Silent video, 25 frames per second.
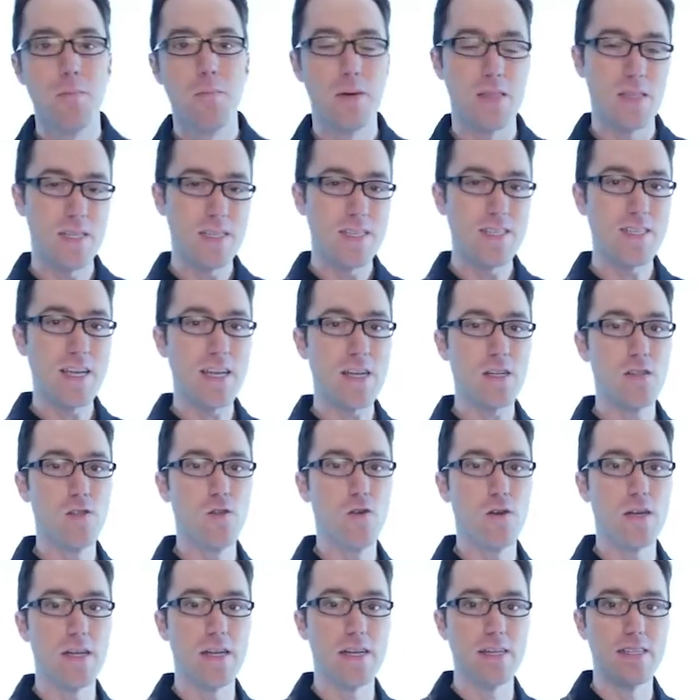But let's take a
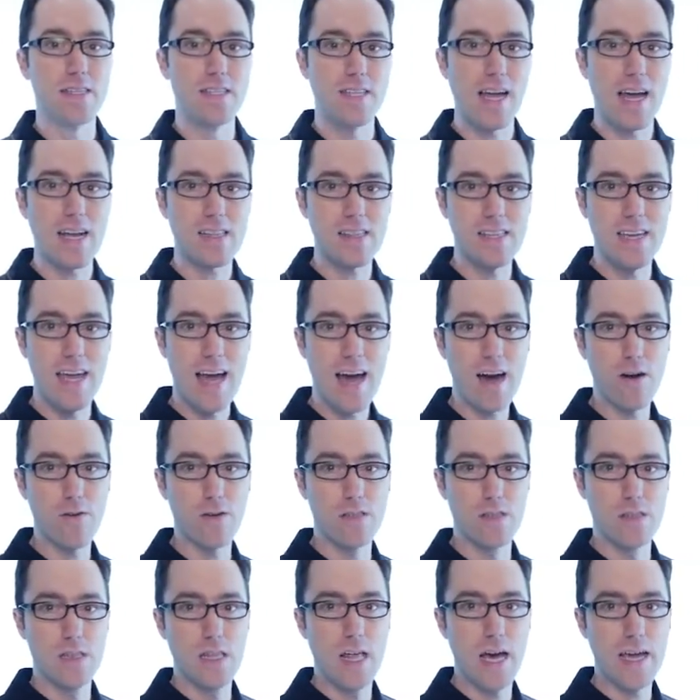look at exactly how to
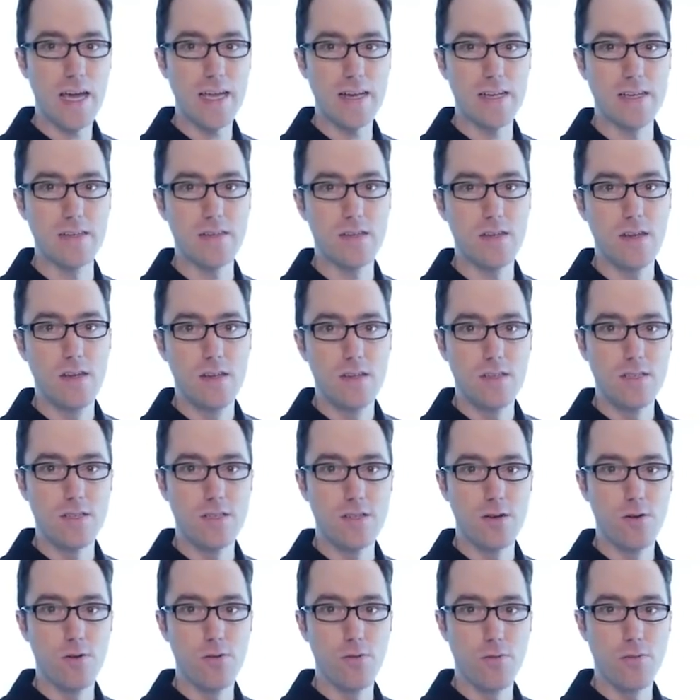light it
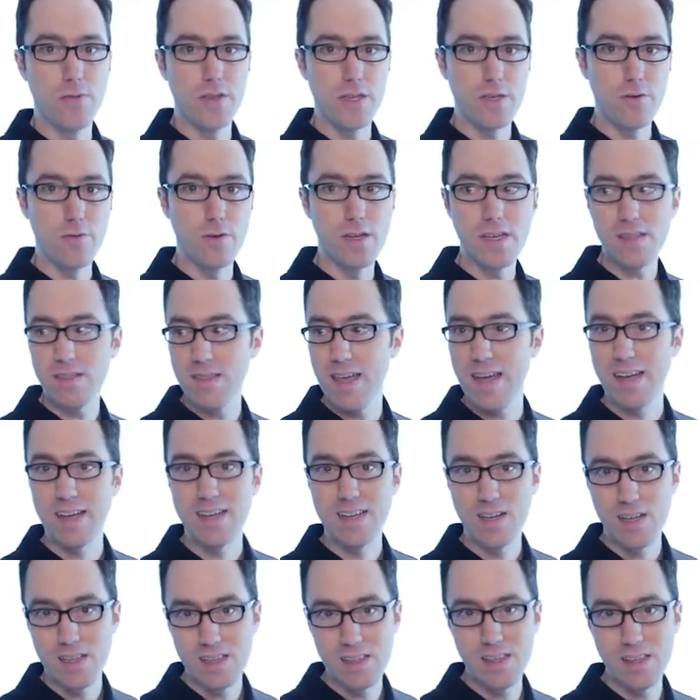so that you get
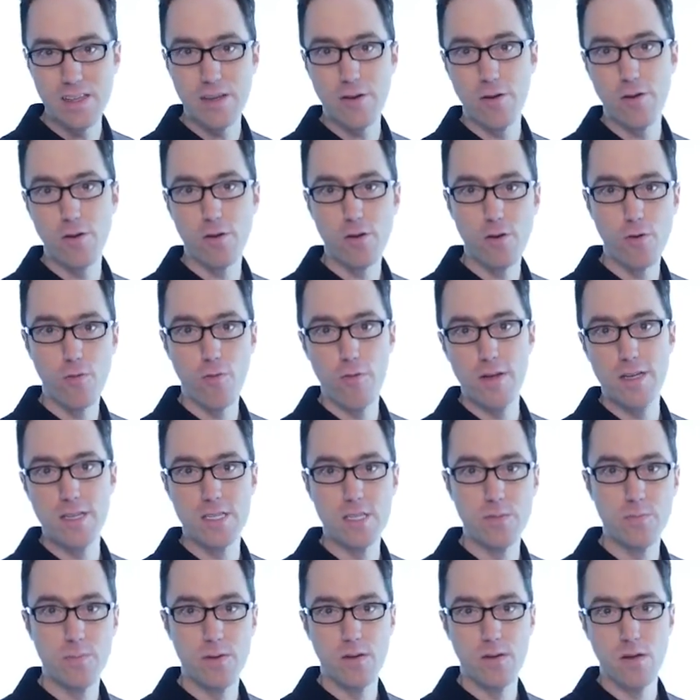that clear,
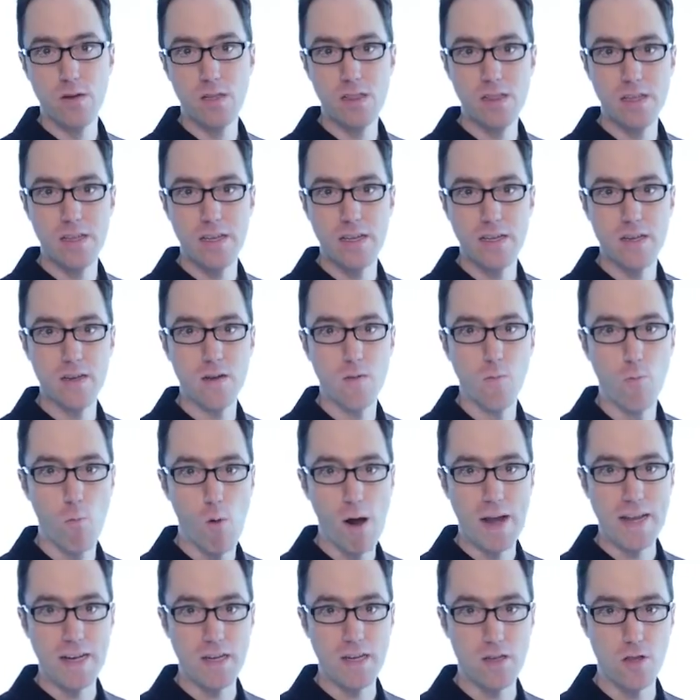crisp, clean,
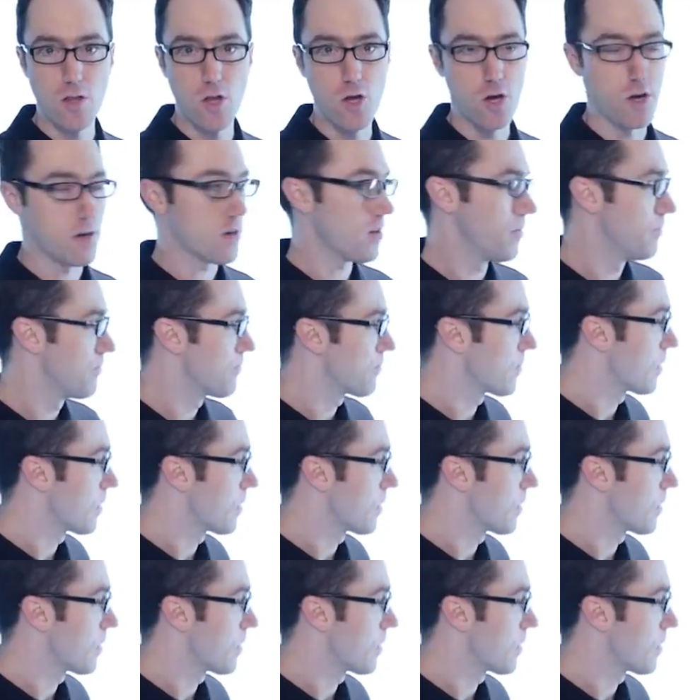white look.